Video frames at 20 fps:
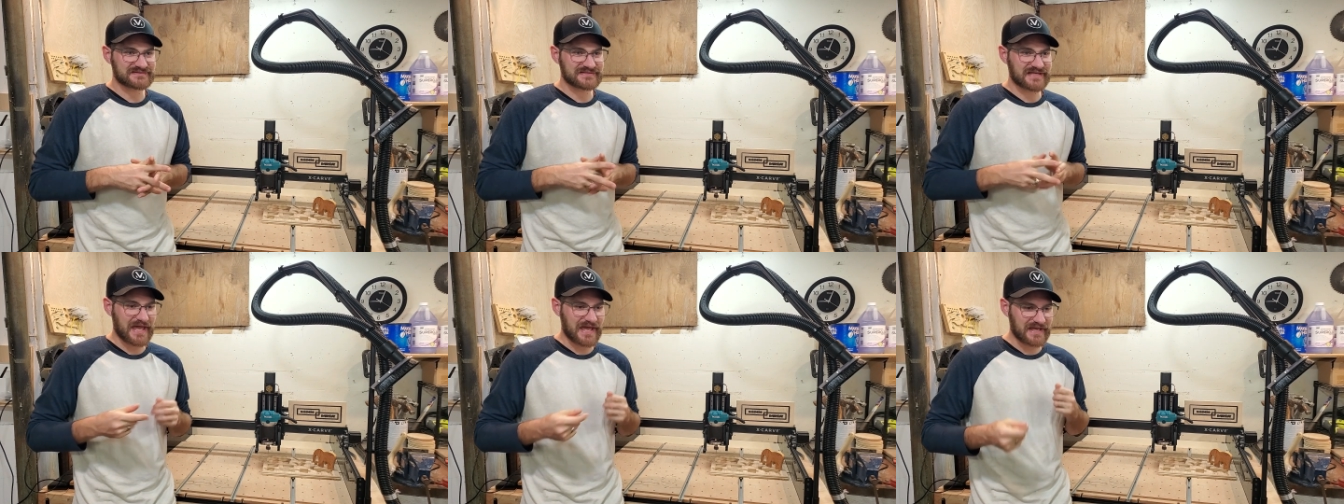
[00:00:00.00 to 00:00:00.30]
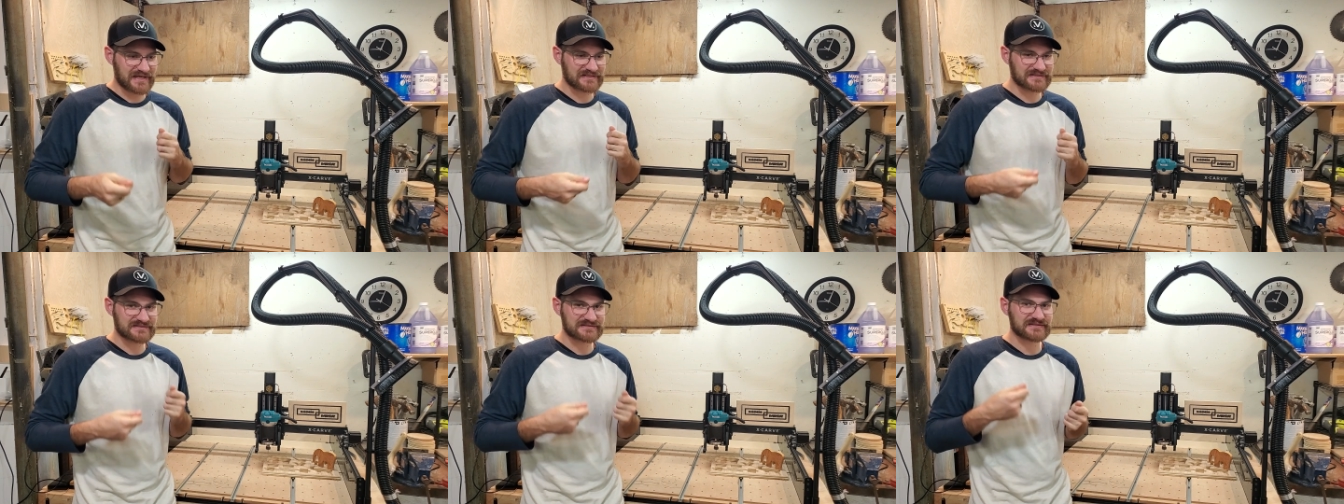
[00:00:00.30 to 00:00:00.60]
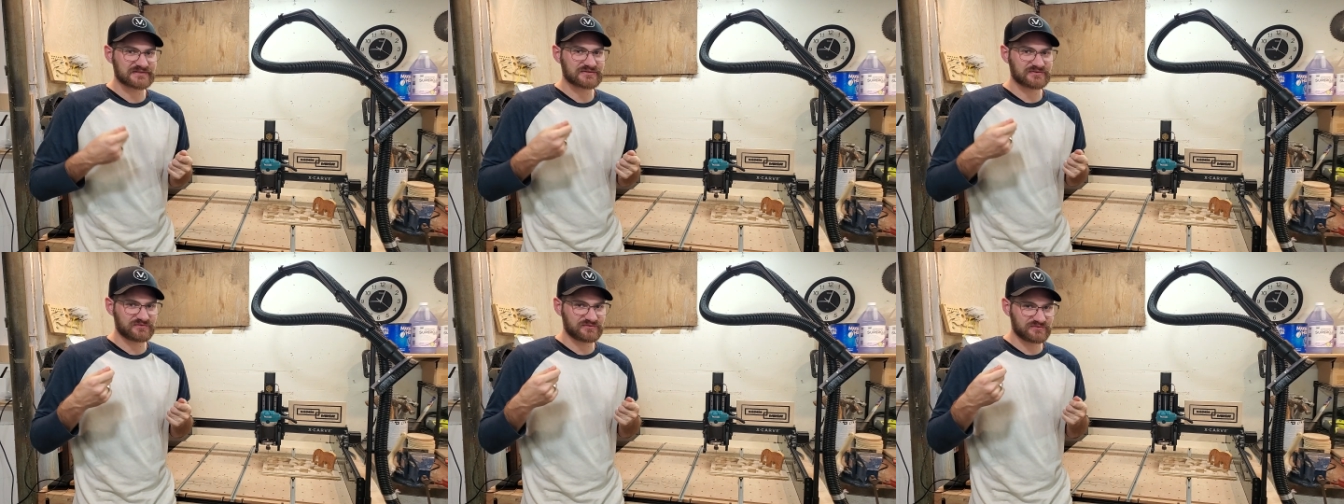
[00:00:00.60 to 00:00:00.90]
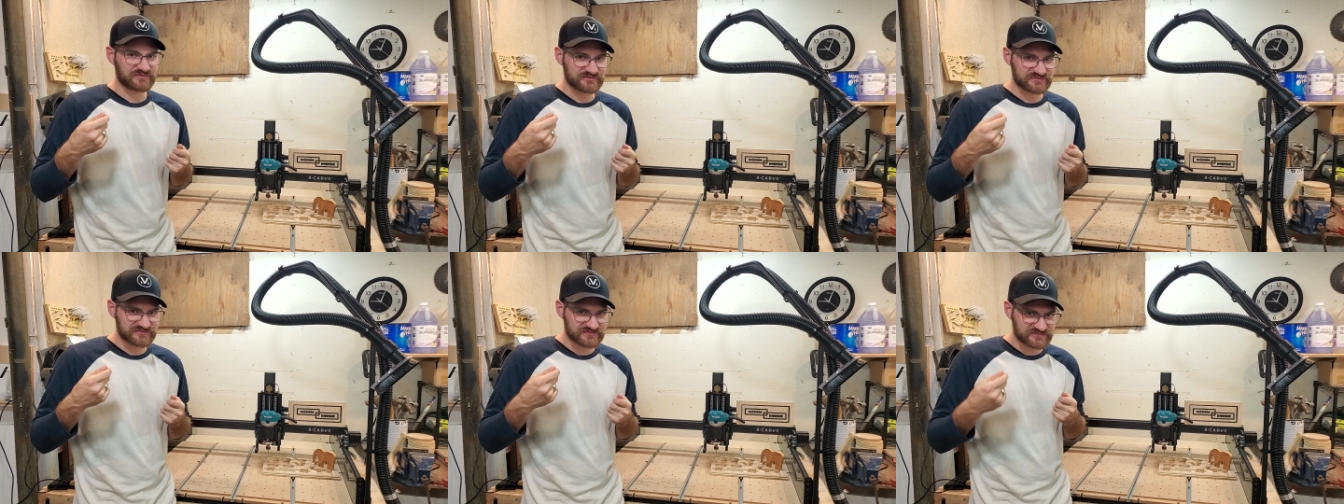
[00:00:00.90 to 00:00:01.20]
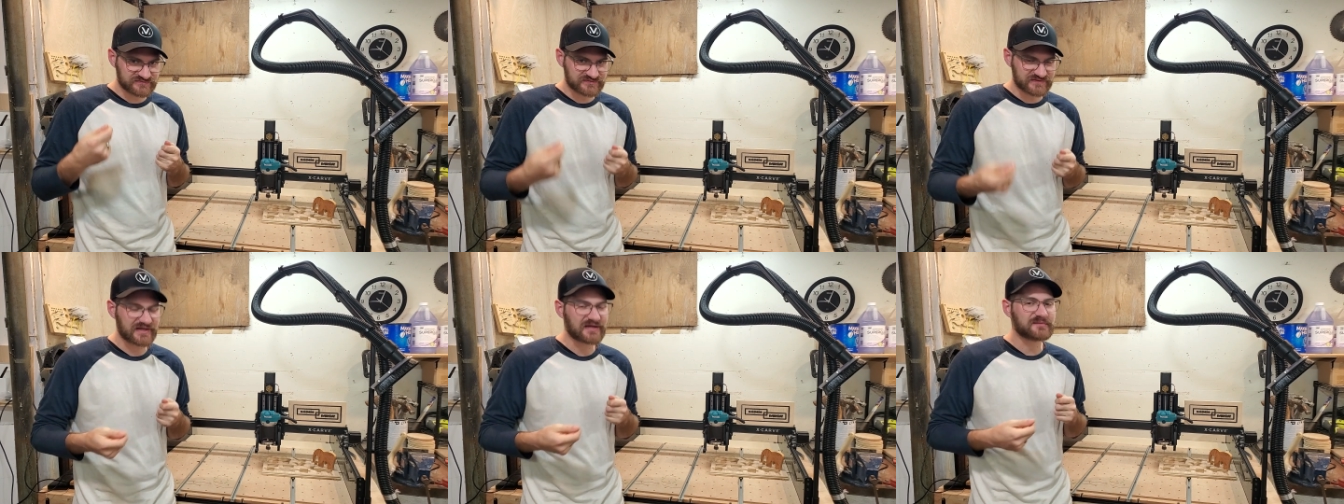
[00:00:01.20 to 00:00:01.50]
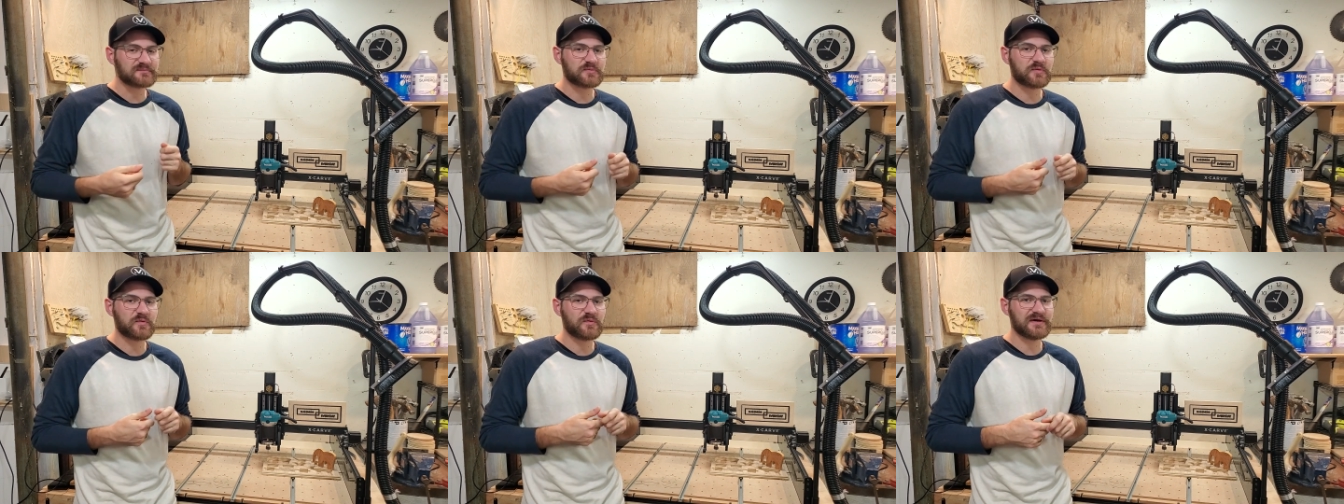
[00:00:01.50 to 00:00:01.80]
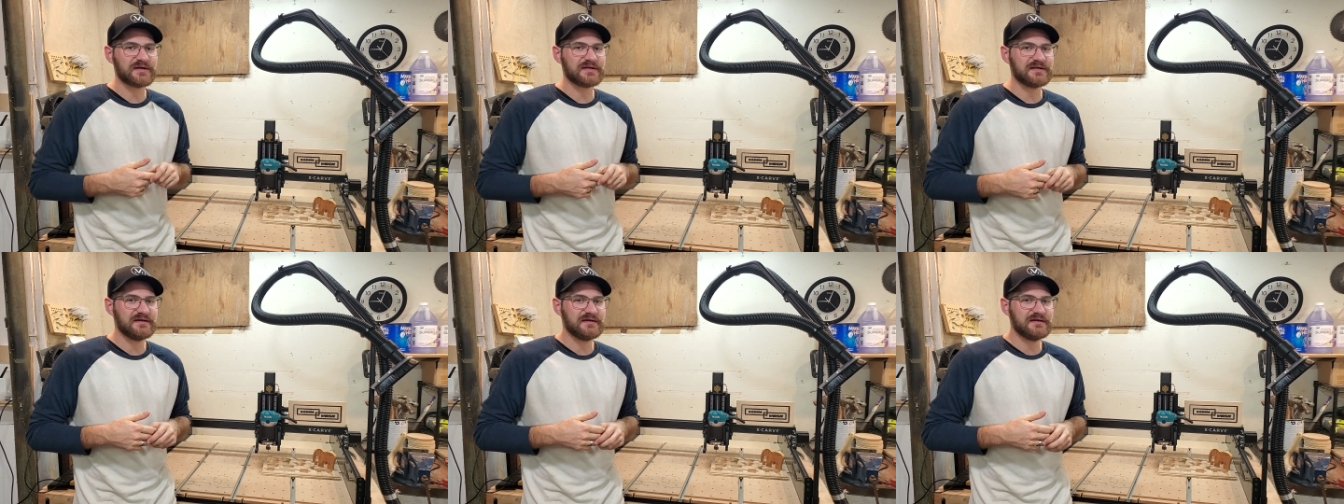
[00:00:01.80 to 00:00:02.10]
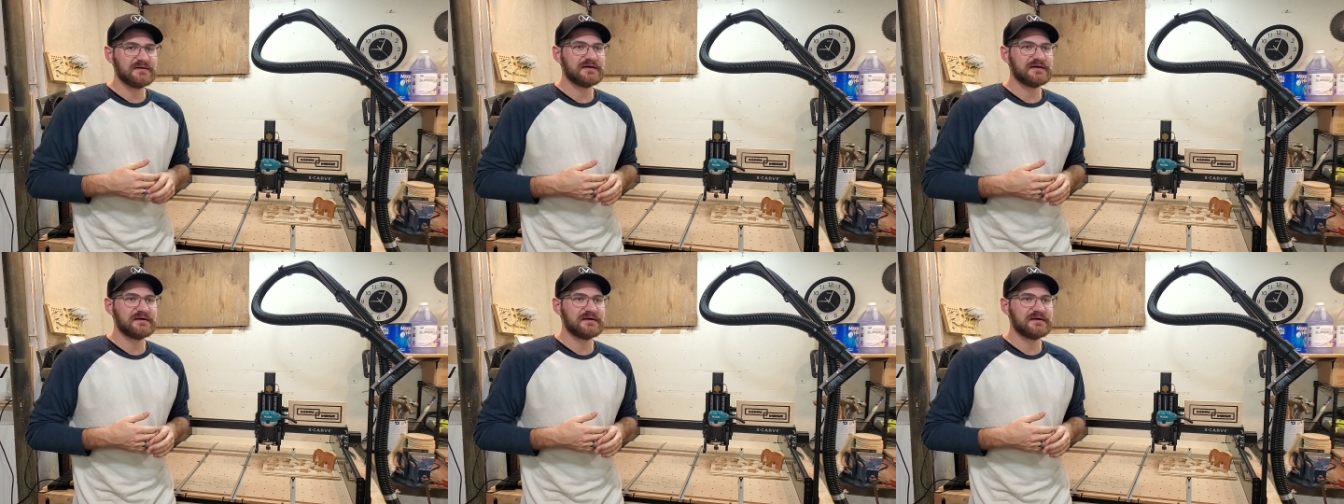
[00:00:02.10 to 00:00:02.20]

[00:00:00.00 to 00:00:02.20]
technical standpoint.